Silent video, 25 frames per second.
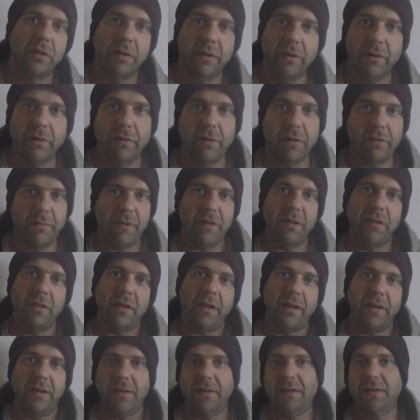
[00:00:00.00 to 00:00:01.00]
You know what I mean?
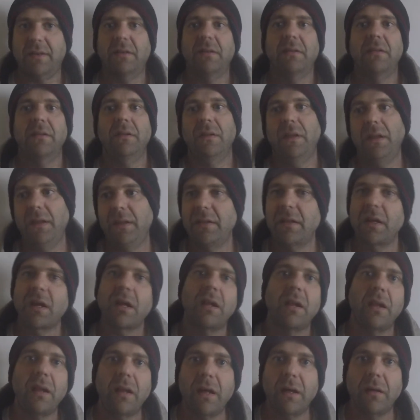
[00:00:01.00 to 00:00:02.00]
Like, in the
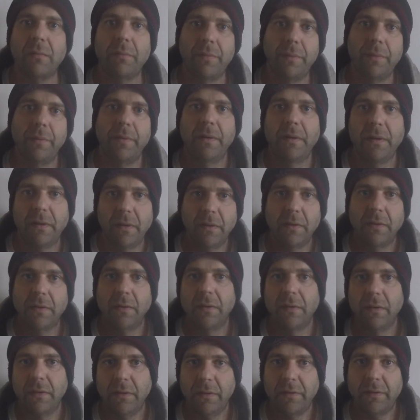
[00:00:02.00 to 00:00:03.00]
club,
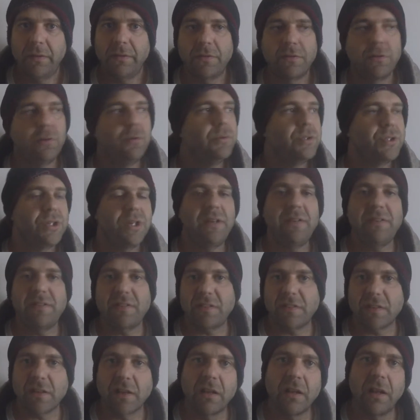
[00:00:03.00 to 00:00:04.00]
in this new
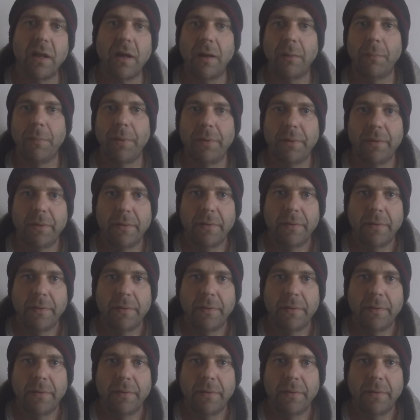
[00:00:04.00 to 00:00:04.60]
Jesus club